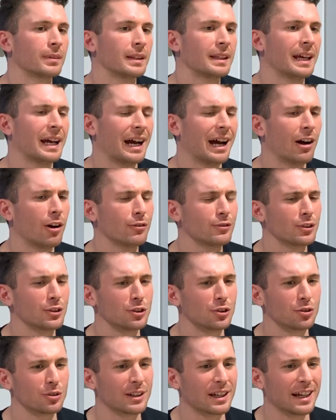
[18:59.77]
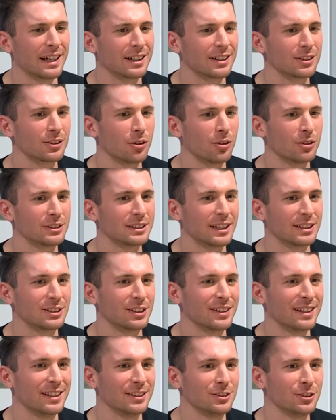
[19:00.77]
Yeah, how often do you get
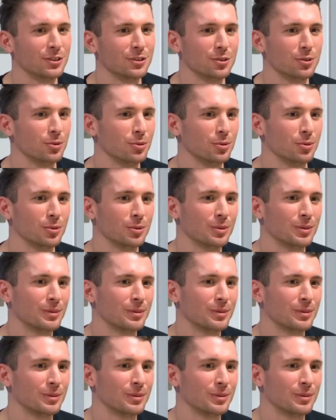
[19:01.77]
contacted then to do,